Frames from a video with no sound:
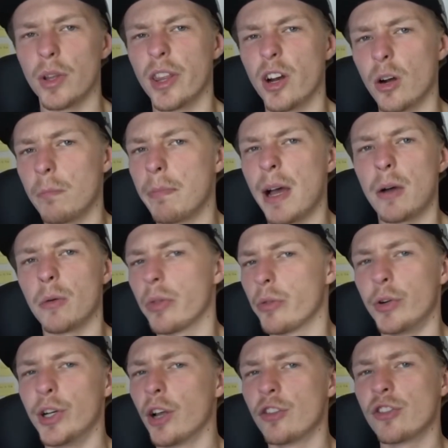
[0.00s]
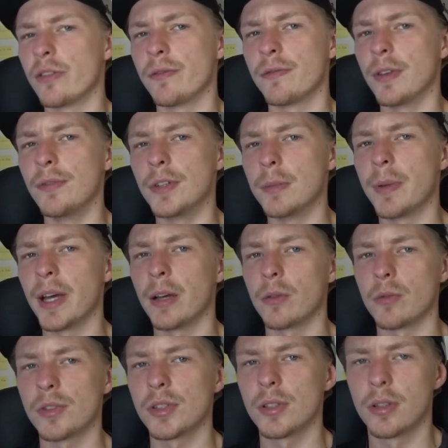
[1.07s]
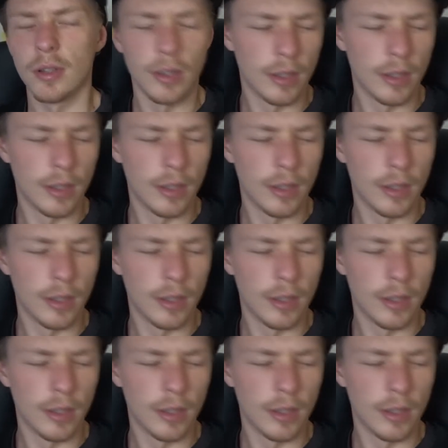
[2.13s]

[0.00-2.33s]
one, they're about £350.